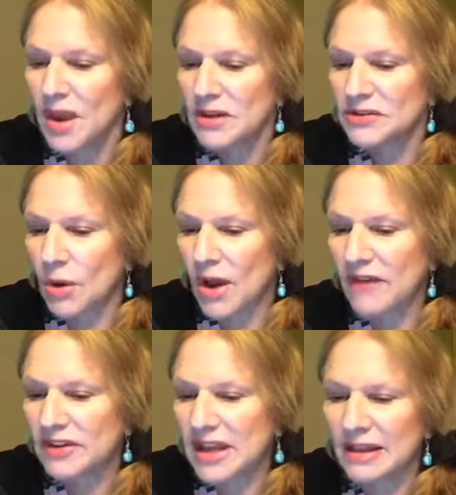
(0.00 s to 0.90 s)
So,
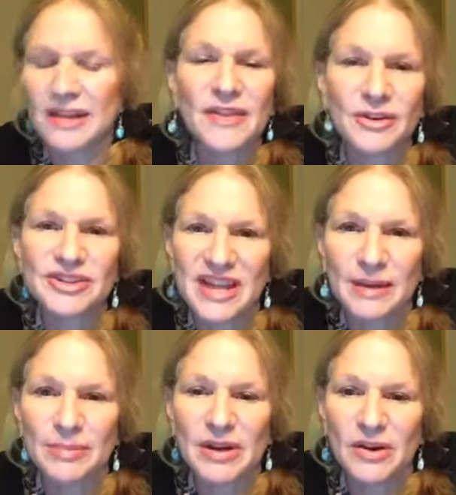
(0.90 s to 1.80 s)
evidently, they're
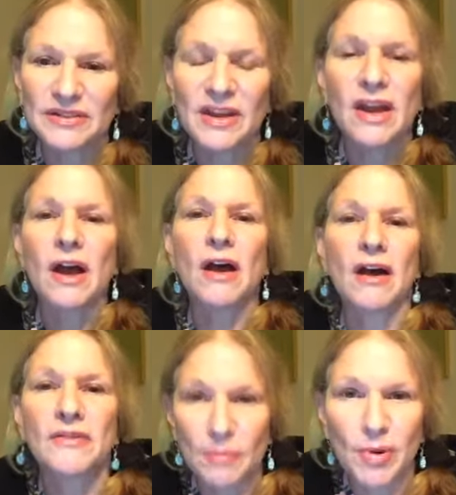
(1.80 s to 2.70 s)
saying because
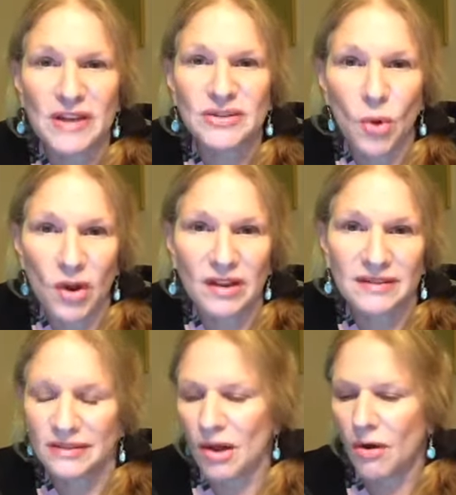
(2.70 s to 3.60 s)
uh, the price of oil
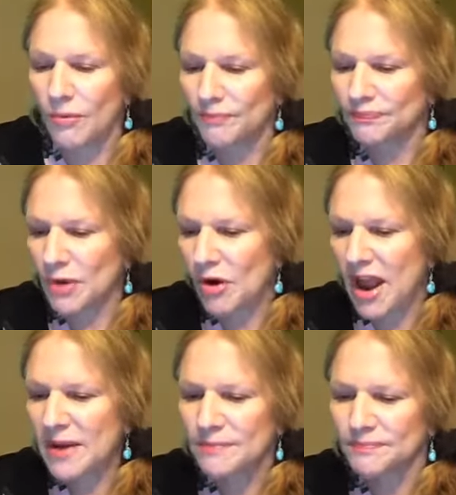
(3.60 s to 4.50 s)
is low, all
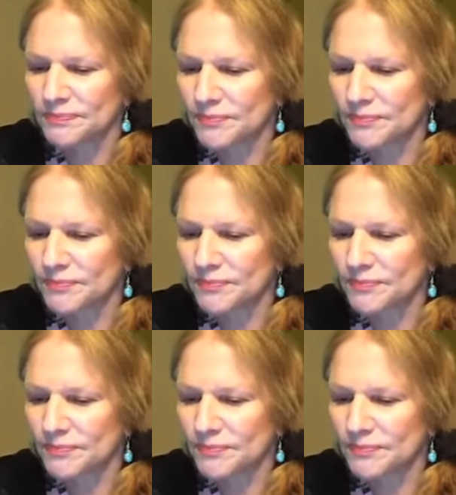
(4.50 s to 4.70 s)
right?